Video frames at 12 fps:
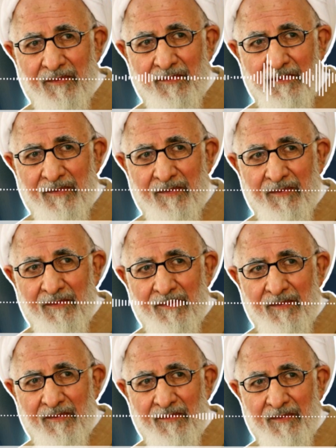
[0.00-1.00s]
Tight
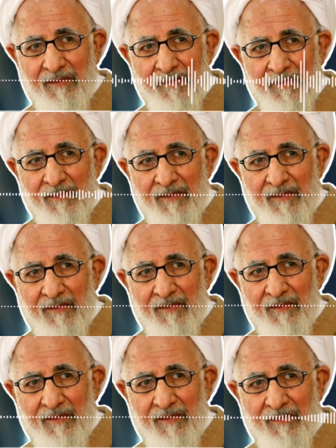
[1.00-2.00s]
situations where,
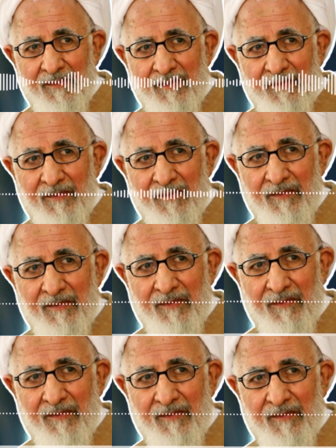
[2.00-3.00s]
peer pressure
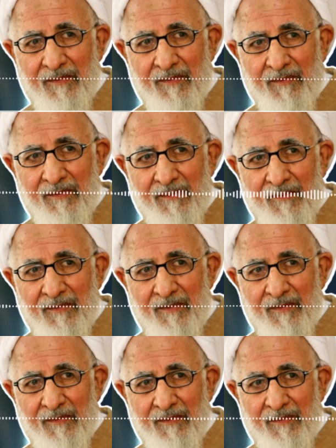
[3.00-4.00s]
basically. Okay,
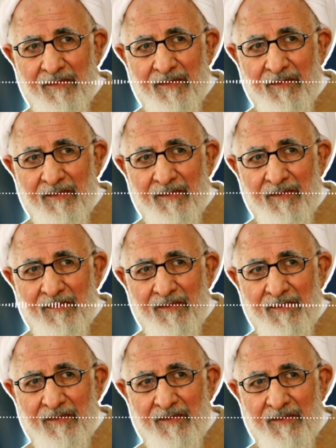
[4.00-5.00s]
don't put them into other
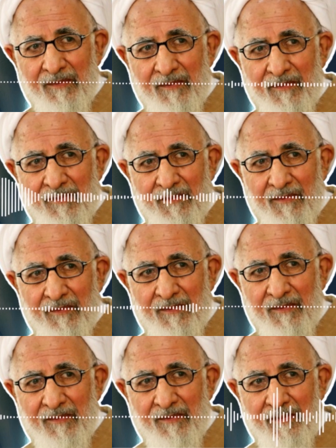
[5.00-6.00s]
situations. How are you going
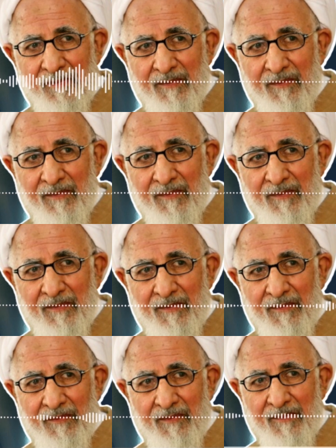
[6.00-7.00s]
to do that?
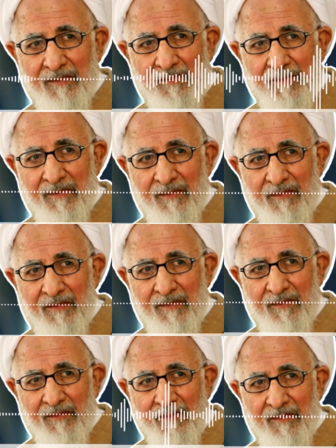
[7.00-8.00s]
You're going to do that if
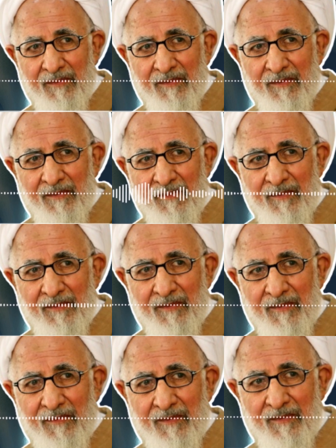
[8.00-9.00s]
you actually are
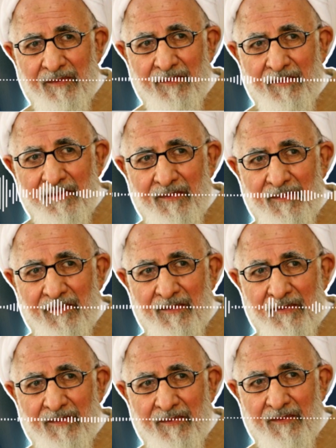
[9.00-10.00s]
able to think about their
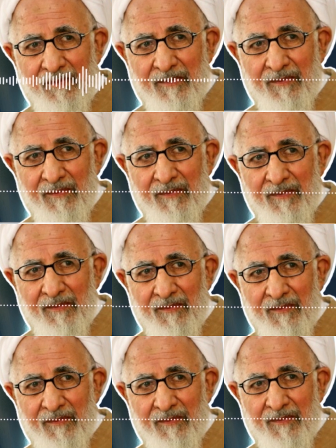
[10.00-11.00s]
circumstances.
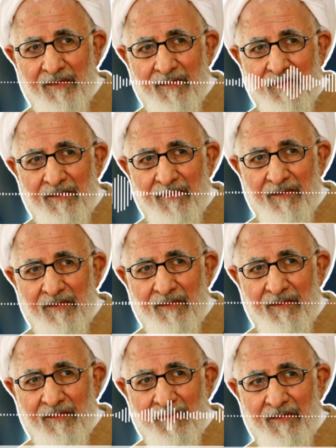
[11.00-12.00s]
I must
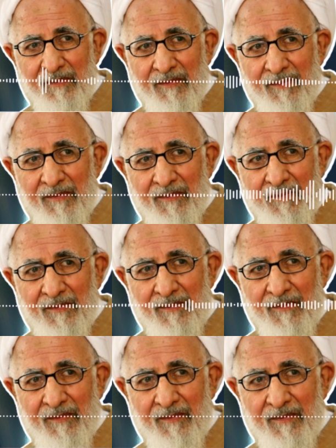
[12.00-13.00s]
know your
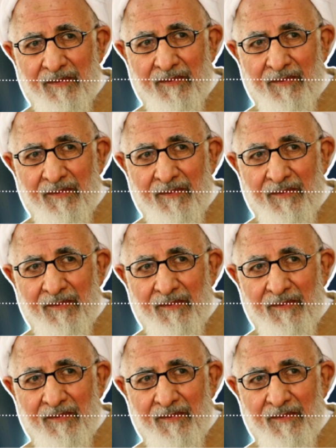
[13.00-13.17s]
circumstances